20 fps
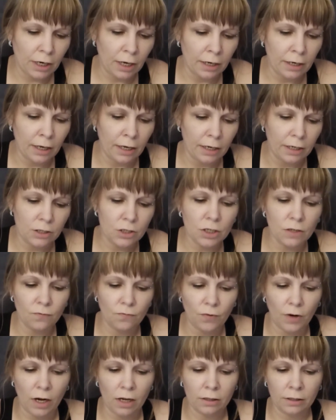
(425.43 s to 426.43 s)
and Agent
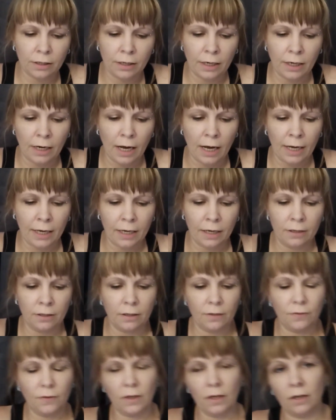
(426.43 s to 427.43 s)
Voller and I
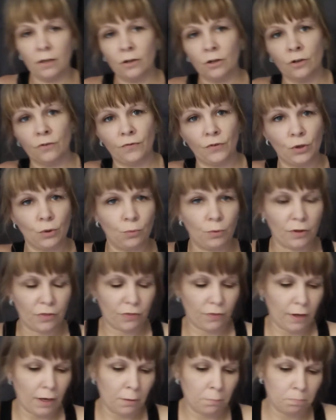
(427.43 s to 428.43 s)
ended the interview
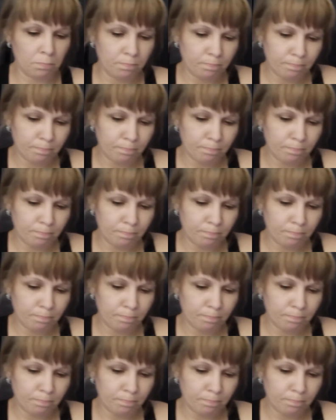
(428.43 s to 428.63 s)
with them.